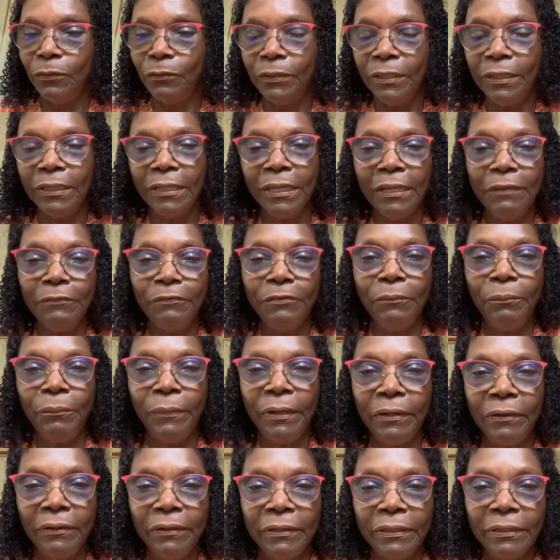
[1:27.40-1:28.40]
Donate Life
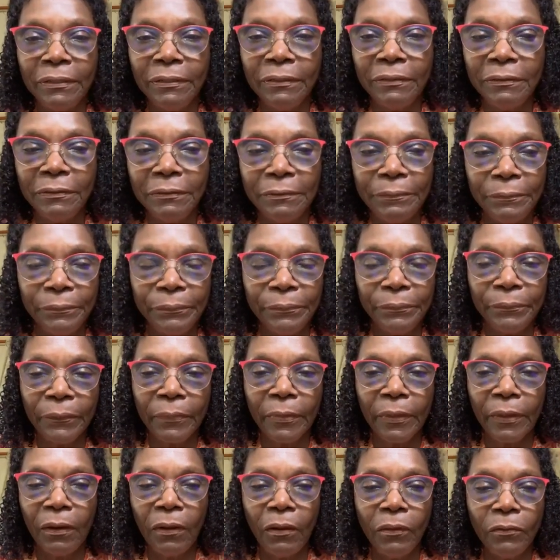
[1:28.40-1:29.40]
America.
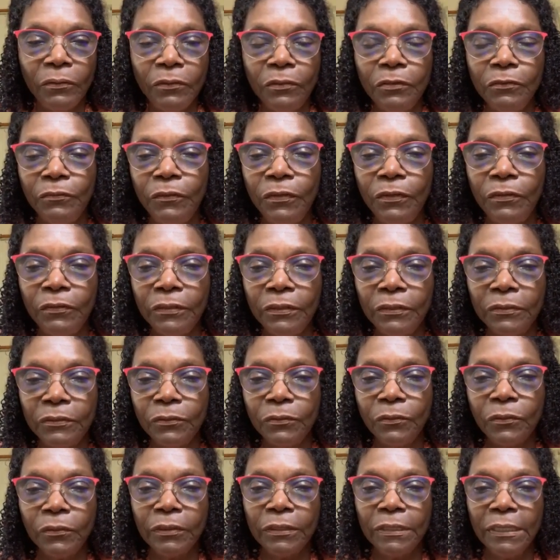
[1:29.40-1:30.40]
All these
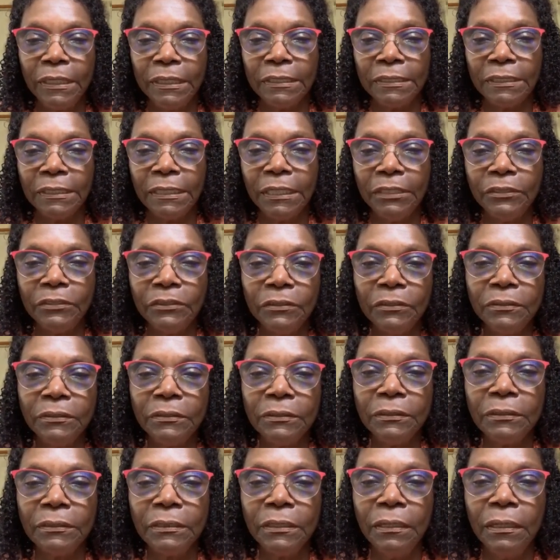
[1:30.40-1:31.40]
various
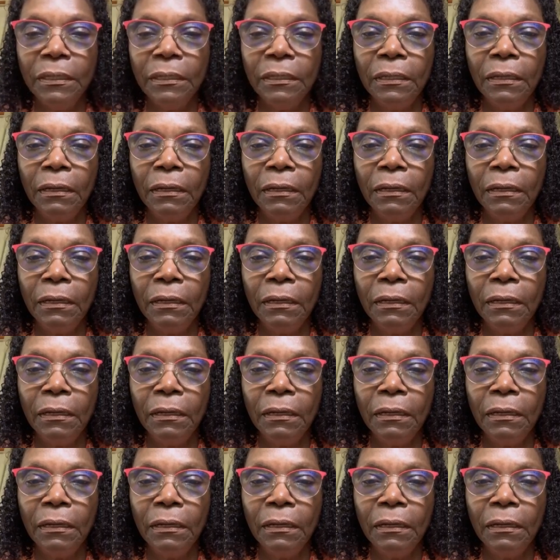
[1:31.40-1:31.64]
organizations